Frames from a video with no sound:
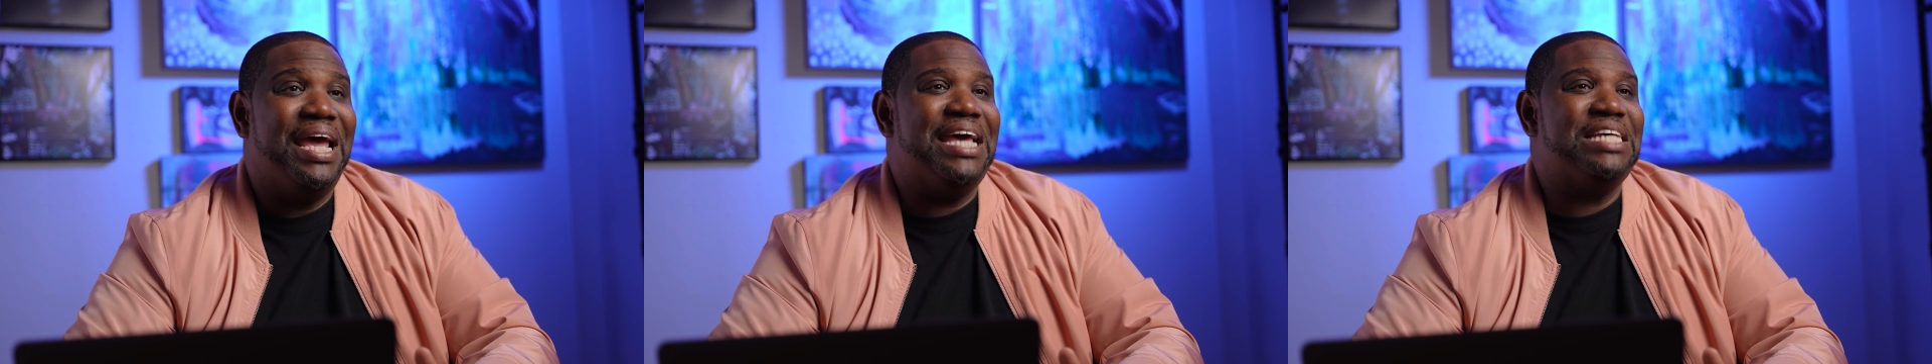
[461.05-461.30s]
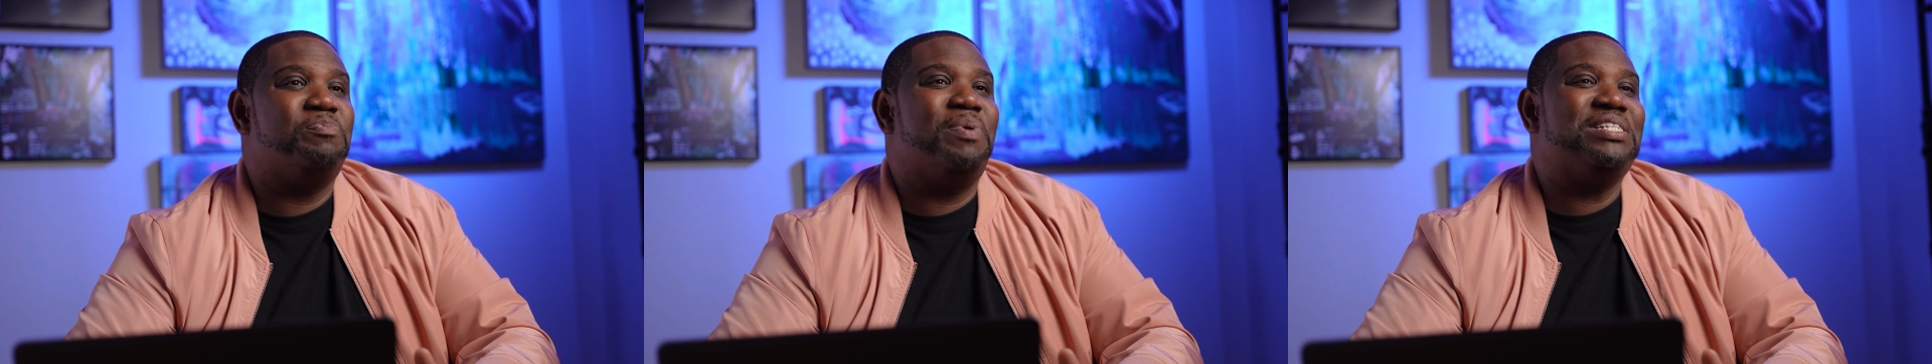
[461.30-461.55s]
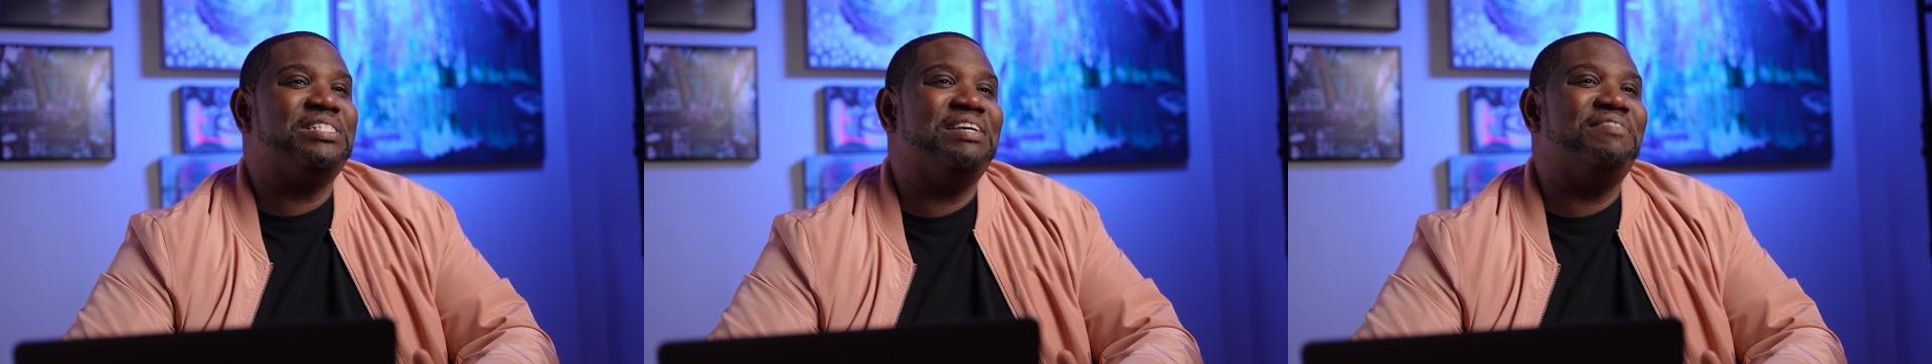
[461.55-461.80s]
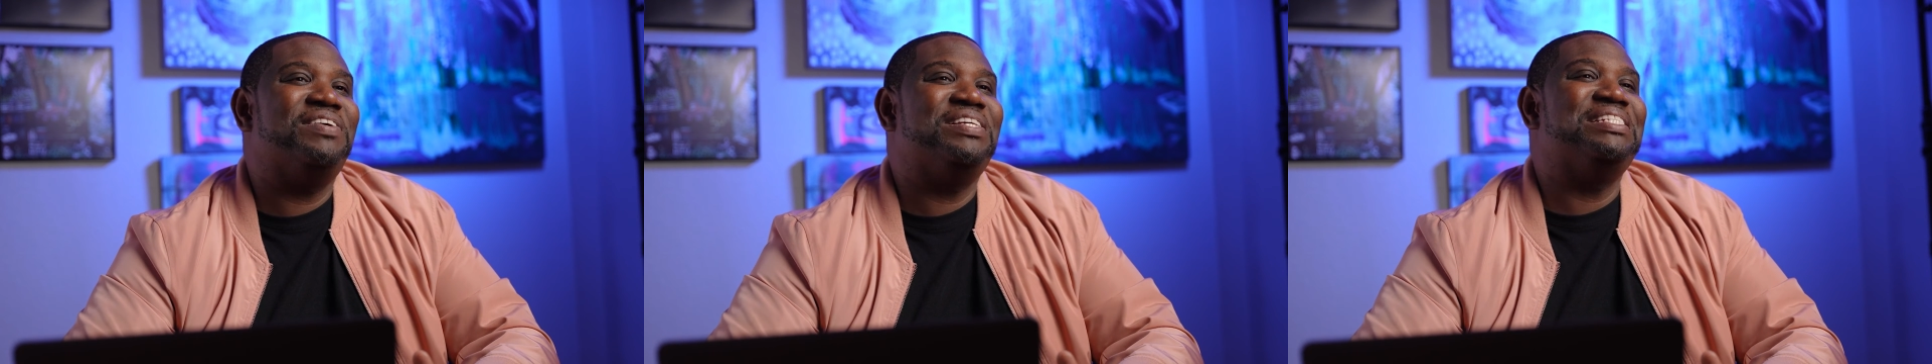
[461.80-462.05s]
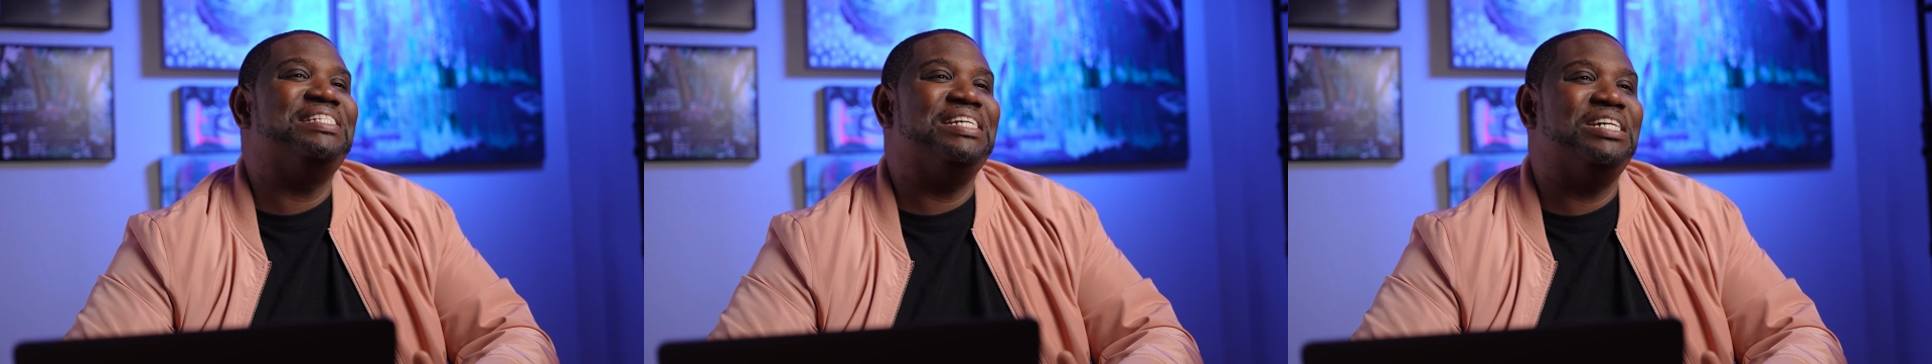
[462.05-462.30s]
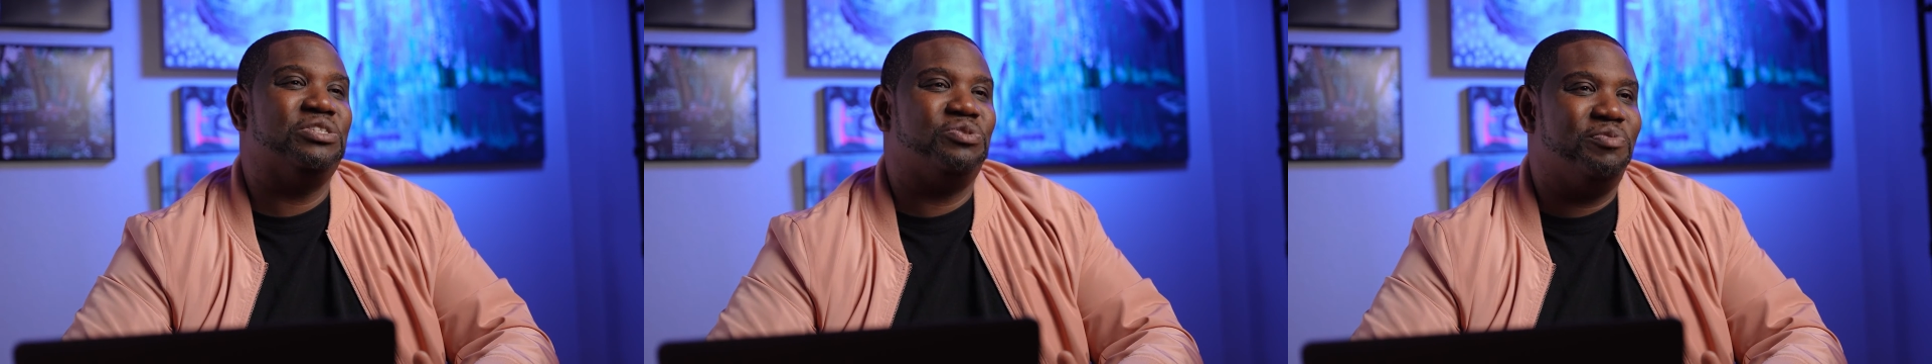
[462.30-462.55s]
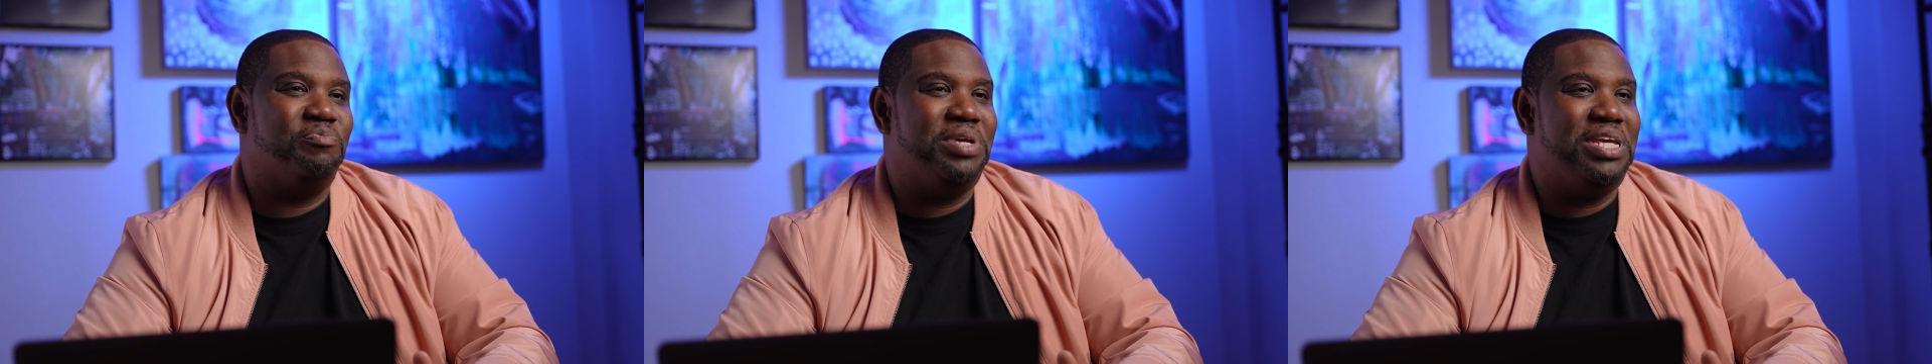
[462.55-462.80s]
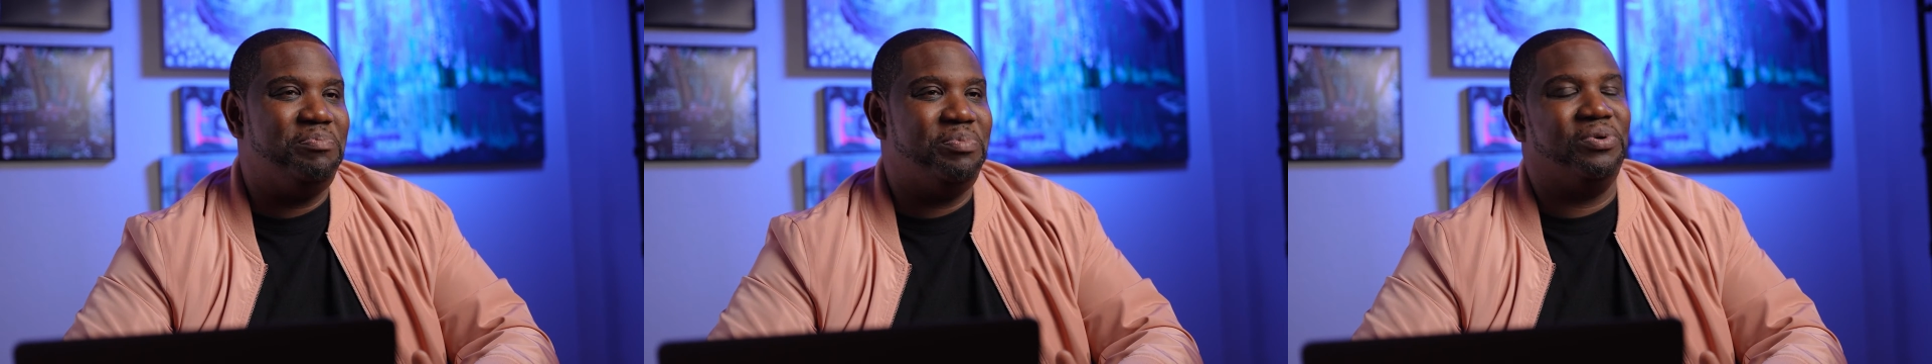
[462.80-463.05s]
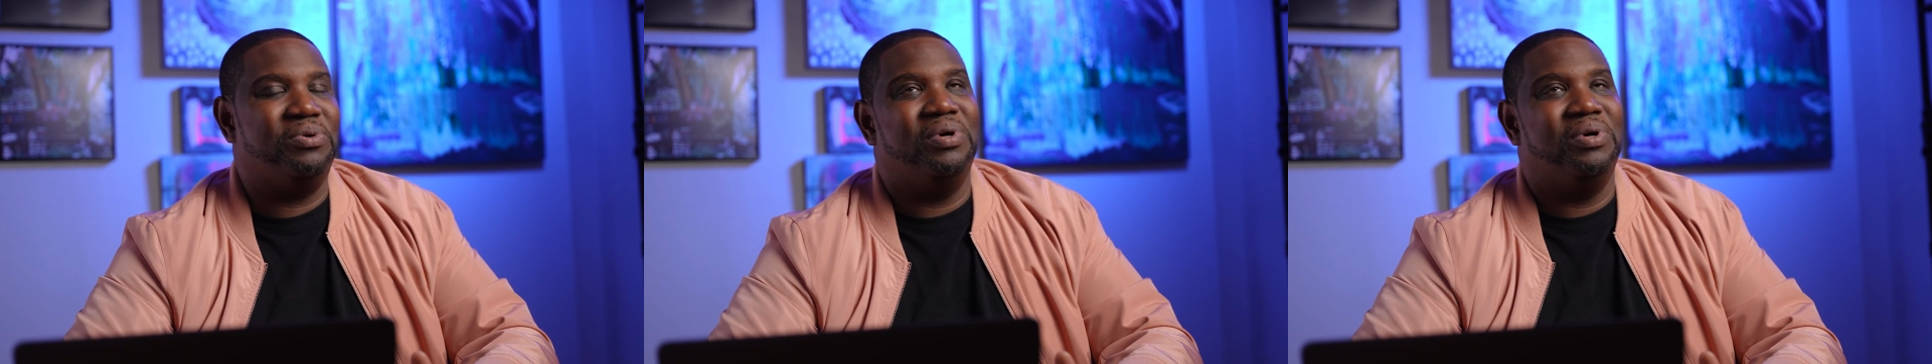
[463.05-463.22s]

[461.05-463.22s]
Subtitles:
especially if it deals with people,